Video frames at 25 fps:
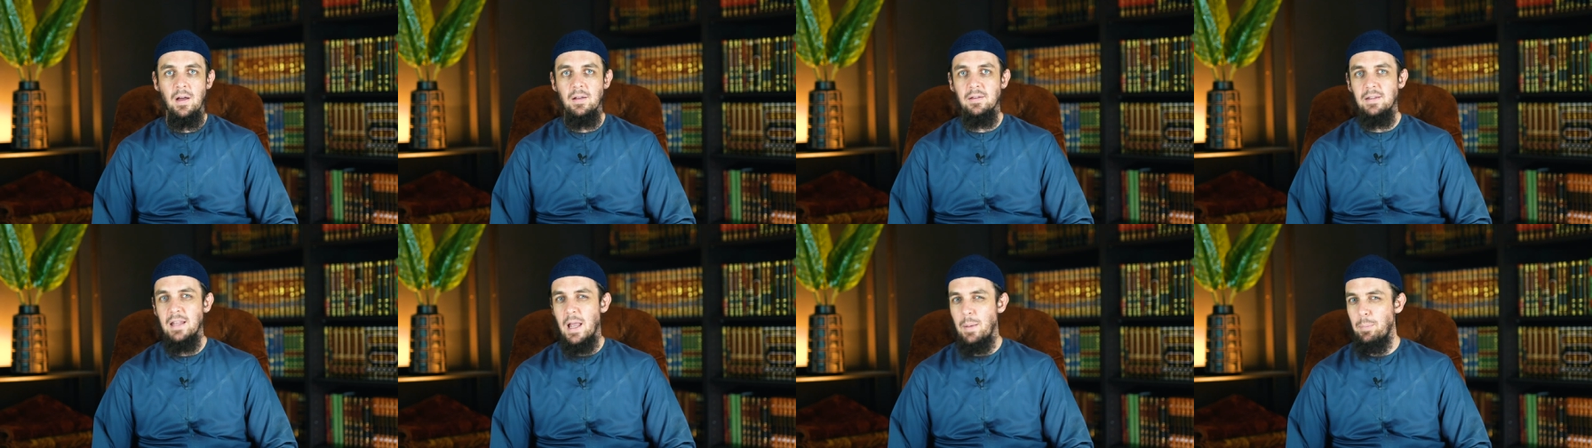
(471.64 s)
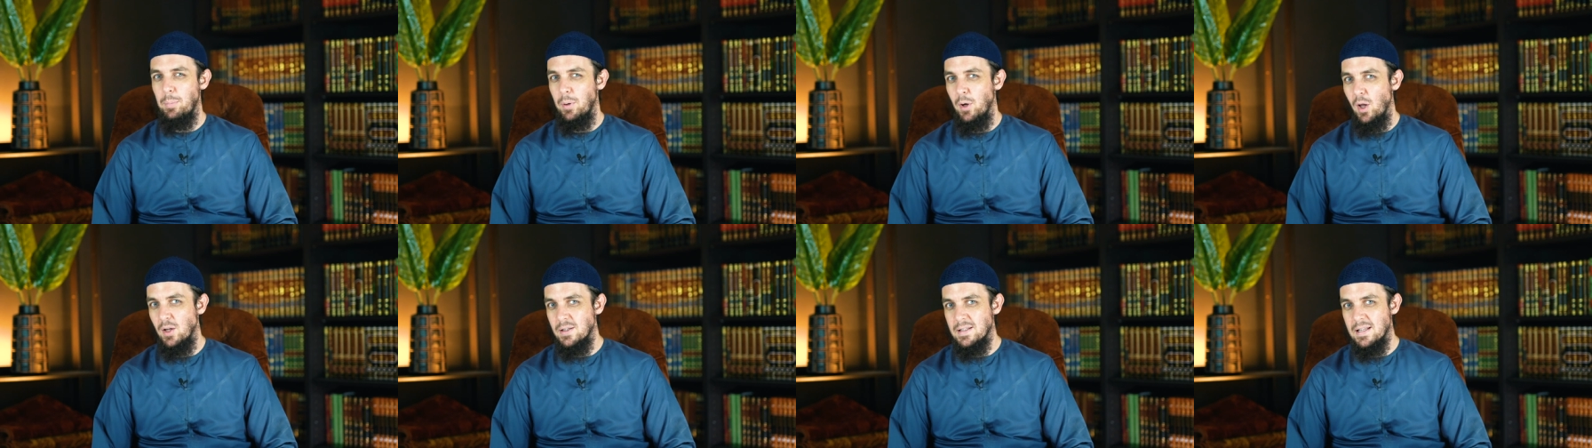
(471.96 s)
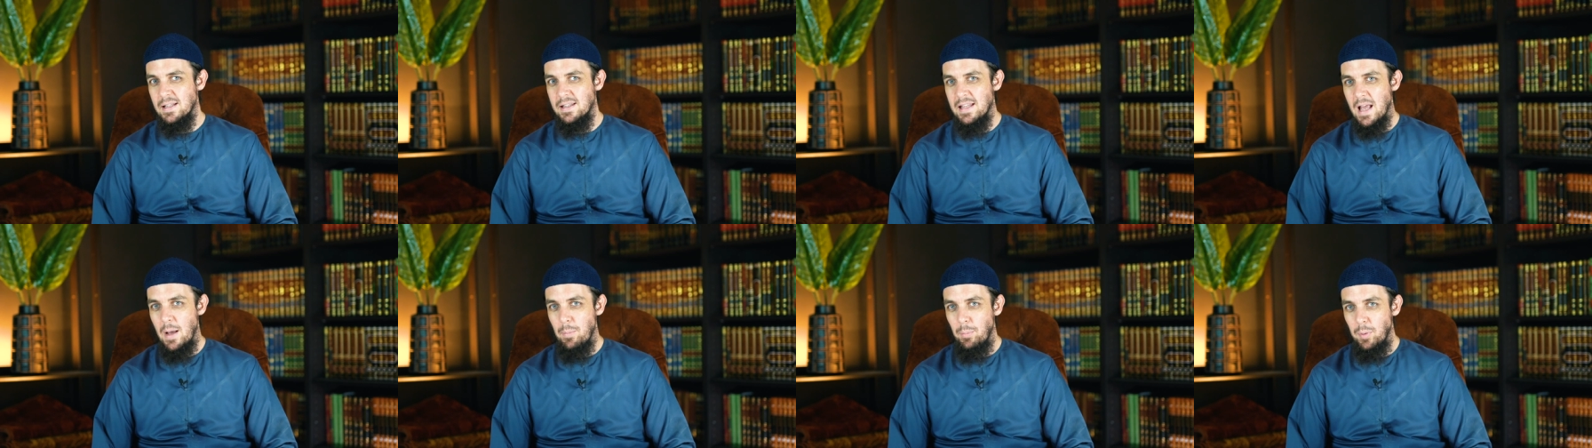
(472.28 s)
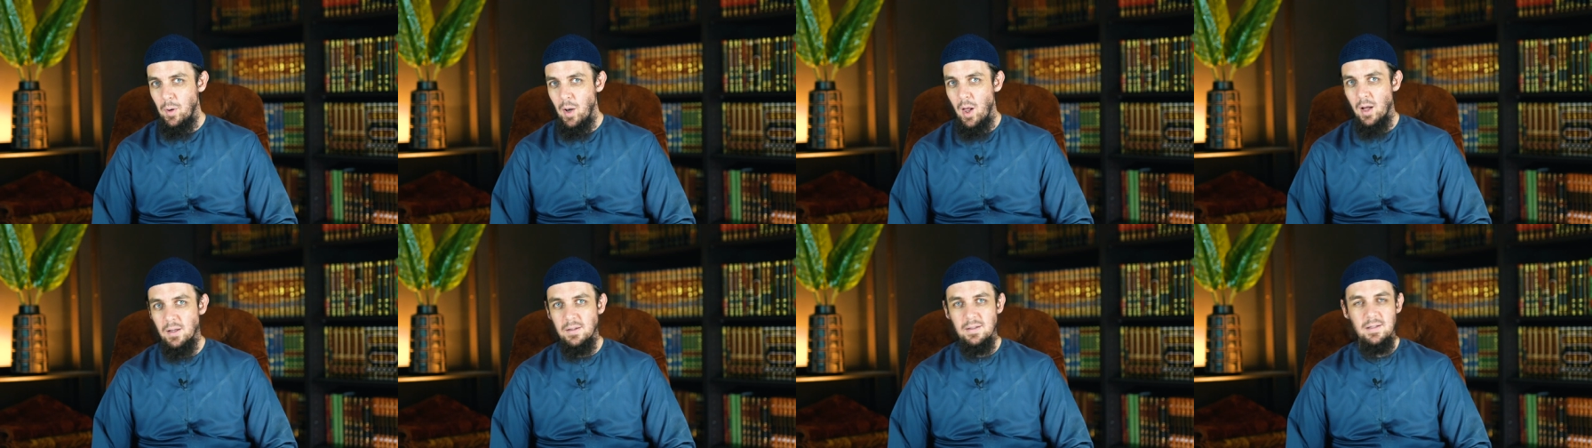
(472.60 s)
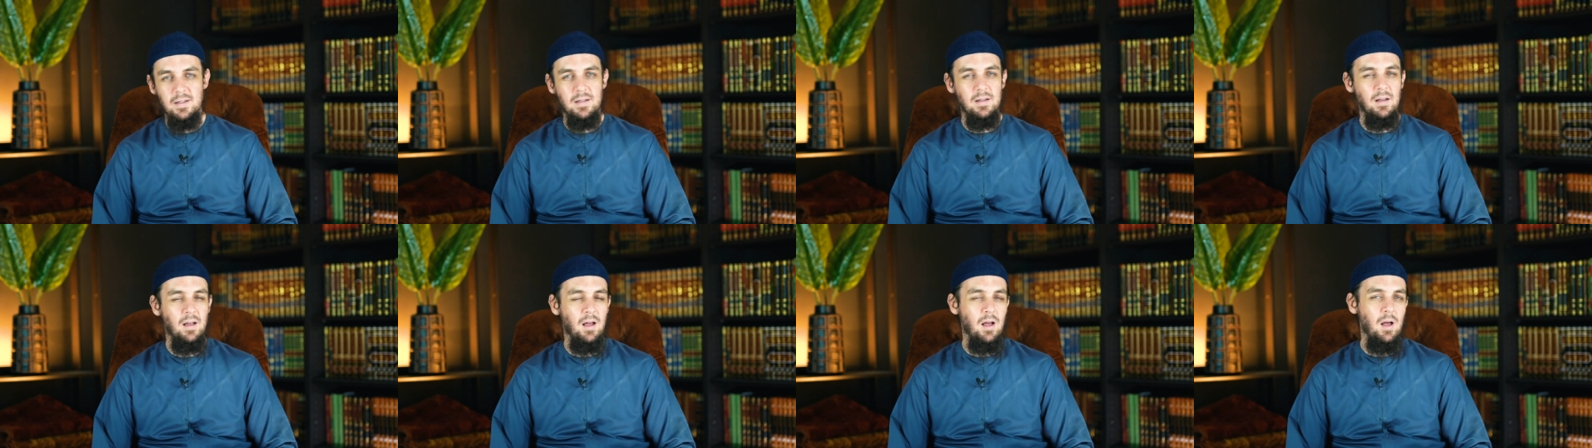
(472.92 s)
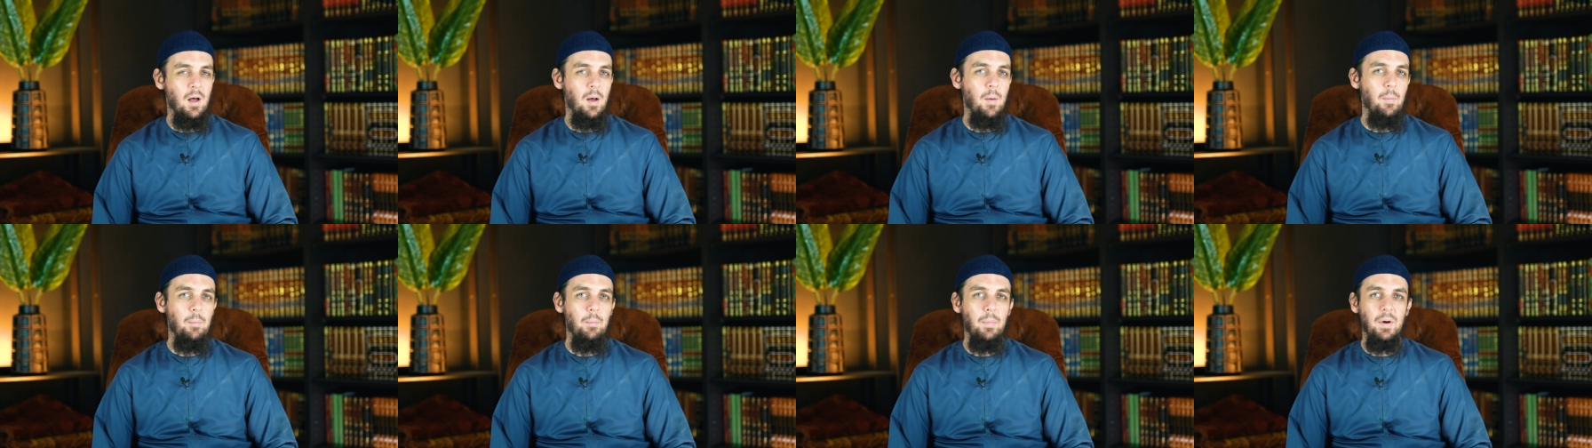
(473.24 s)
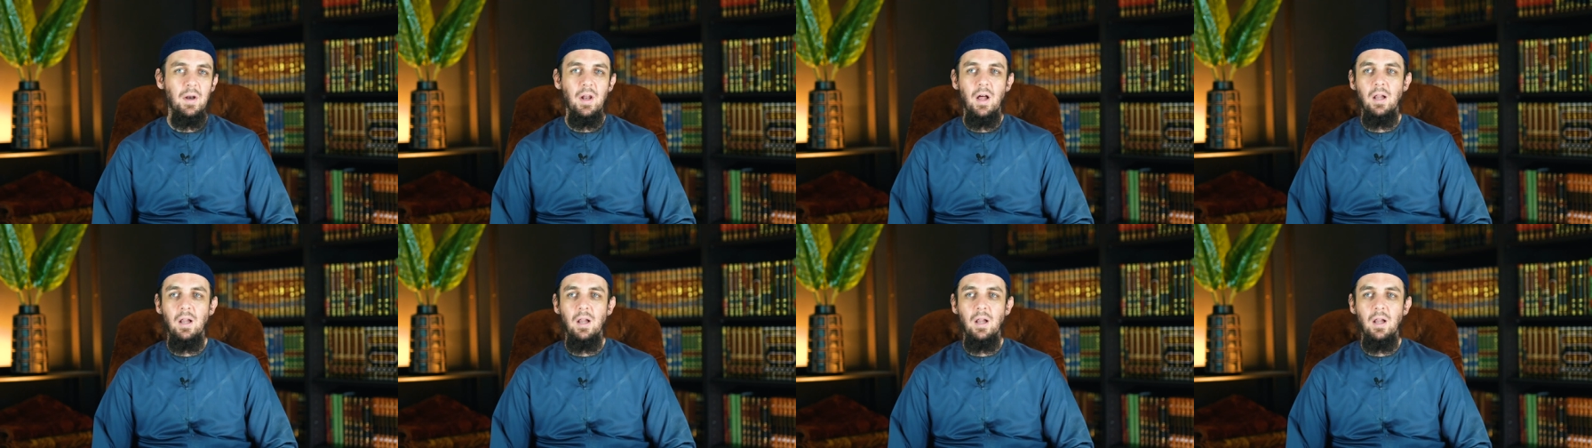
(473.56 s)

They plotted their plot, but